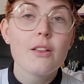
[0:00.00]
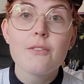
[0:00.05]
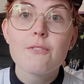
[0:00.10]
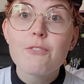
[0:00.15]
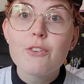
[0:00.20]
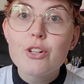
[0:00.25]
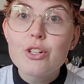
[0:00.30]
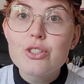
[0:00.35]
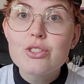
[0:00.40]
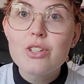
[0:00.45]

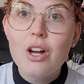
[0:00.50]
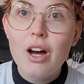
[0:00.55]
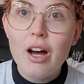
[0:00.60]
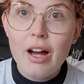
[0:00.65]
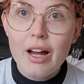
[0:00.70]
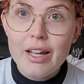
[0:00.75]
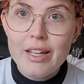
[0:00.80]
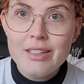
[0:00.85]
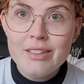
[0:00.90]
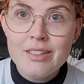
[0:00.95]
first
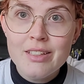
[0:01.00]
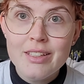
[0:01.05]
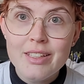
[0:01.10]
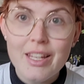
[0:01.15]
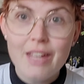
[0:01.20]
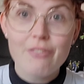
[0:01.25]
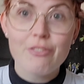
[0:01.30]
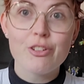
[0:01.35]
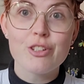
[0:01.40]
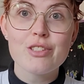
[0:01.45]
con to
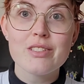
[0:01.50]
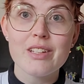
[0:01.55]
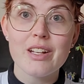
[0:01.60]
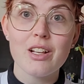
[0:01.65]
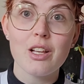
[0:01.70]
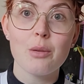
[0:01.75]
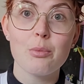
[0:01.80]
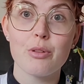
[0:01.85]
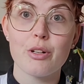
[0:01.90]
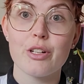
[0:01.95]
never
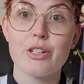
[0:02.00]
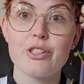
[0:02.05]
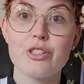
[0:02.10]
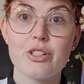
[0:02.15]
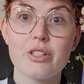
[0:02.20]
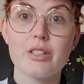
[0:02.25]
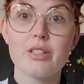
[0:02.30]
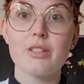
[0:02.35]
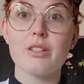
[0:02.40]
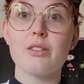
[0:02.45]
sell a bird
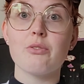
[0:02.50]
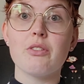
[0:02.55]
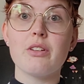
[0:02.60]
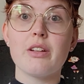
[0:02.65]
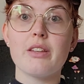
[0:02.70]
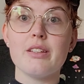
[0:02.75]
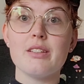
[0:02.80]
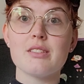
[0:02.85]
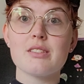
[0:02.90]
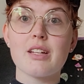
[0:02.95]
shirt, one of
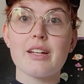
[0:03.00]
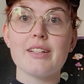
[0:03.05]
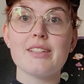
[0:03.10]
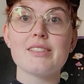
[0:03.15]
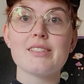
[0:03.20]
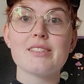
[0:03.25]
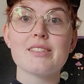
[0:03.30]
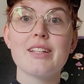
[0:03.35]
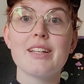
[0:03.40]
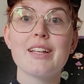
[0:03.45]
these
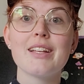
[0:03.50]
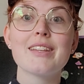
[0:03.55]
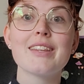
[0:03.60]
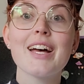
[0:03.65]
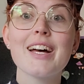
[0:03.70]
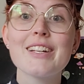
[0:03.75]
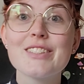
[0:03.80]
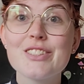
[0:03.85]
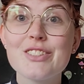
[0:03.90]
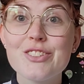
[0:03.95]
guys.
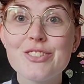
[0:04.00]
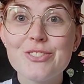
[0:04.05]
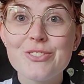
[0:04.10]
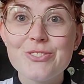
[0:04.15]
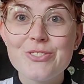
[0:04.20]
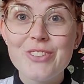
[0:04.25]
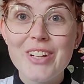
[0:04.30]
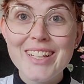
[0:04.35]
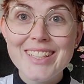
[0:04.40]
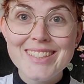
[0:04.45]
That's
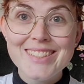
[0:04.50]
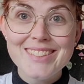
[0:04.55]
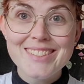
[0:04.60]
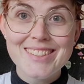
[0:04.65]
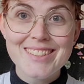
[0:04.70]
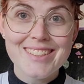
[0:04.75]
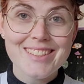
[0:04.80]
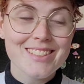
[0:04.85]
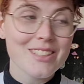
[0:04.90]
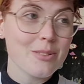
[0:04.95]

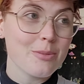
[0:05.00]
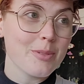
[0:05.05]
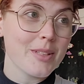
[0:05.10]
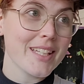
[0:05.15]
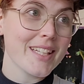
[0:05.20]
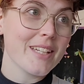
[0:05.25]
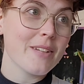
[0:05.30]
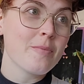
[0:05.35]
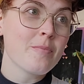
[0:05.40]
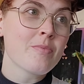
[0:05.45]
crazy to
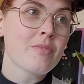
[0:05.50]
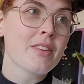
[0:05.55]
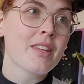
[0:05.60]
me.